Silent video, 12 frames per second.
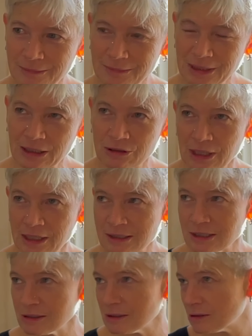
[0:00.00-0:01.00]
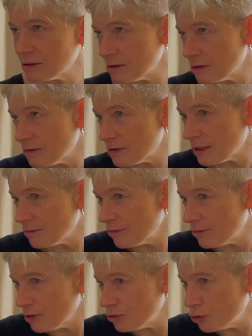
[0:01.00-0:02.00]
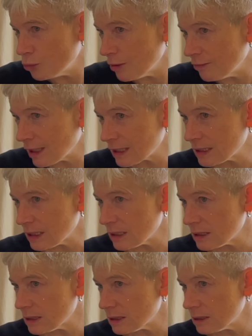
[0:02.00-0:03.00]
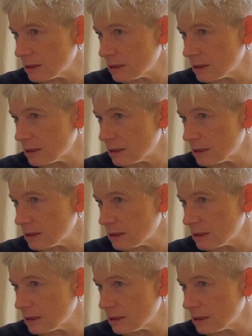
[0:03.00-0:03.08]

I could, I guess, I could have said virtue of excess.